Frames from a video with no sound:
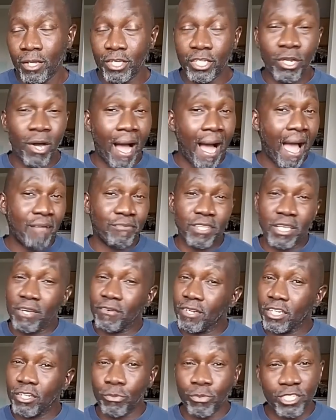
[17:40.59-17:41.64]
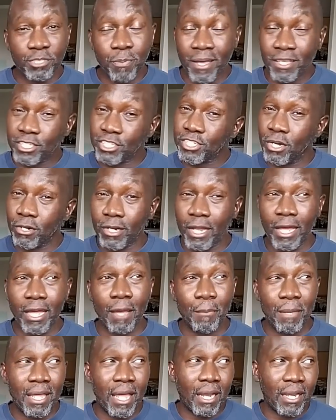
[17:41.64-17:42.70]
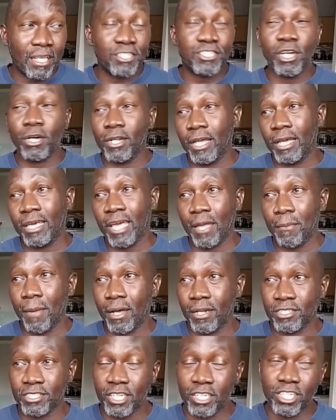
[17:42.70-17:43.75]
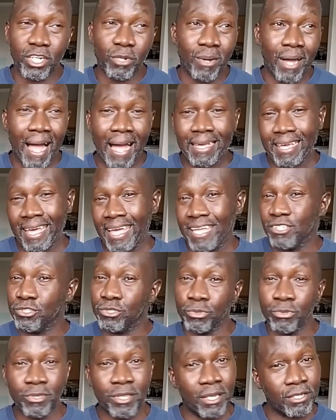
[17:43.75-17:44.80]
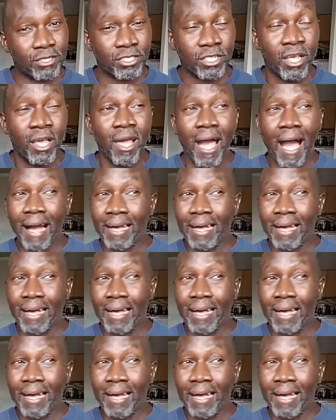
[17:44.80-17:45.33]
You know, I have to give a little respect to Tonee. I mean, at least Tonee came out and said, you know what, I can't do this.